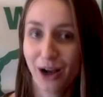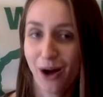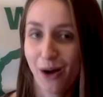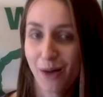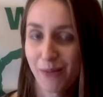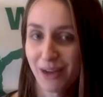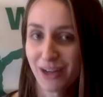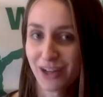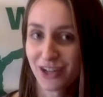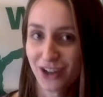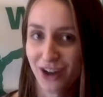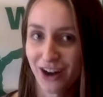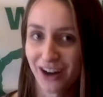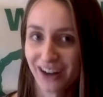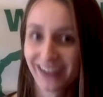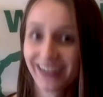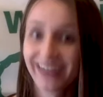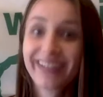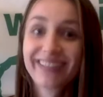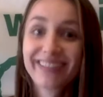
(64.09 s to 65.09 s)
on my
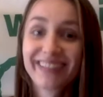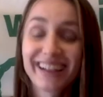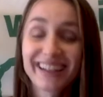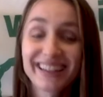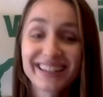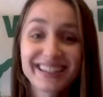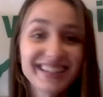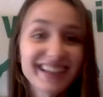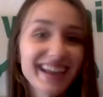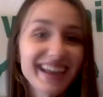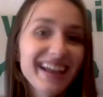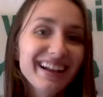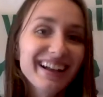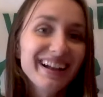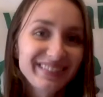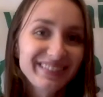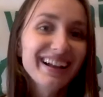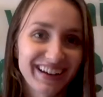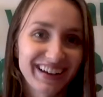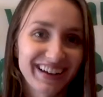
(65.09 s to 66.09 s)
jar. Let's take a
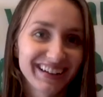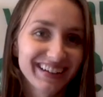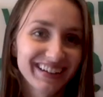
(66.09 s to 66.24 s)
look.